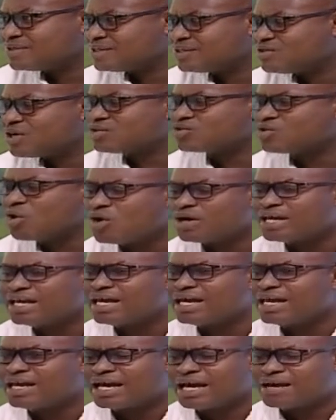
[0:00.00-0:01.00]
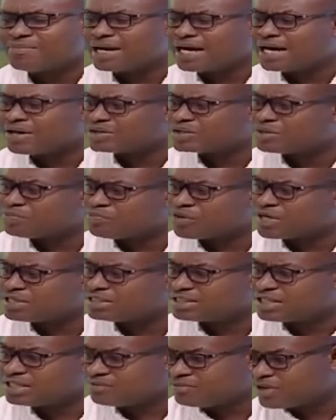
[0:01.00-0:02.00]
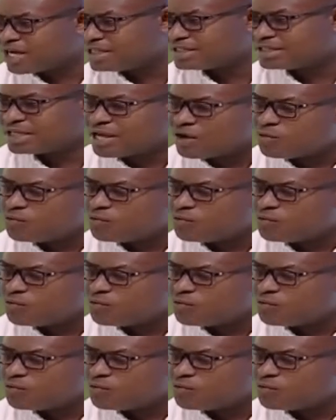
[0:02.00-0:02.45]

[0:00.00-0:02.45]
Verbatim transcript: You're talking about President Brett.